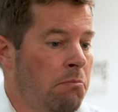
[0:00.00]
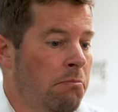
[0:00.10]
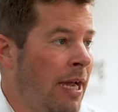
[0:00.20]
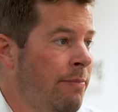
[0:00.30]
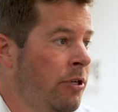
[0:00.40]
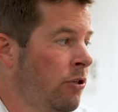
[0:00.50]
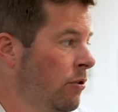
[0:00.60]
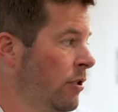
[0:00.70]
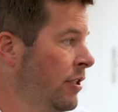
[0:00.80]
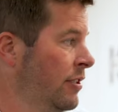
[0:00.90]
maybe
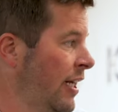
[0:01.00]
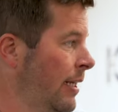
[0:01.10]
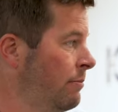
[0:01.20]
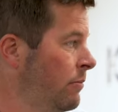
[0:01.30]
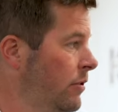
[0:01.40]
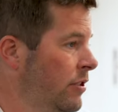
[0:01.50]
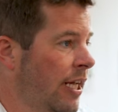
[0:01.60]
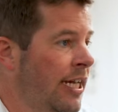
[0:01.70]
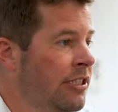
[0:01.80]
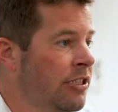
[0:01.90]
not at the same
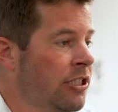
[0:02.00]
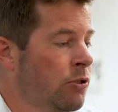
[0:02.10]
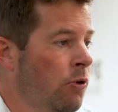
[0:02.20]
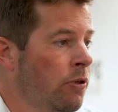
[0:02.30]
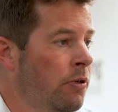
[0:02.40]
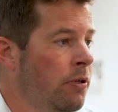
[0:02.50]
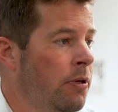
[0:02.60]
stage as this one,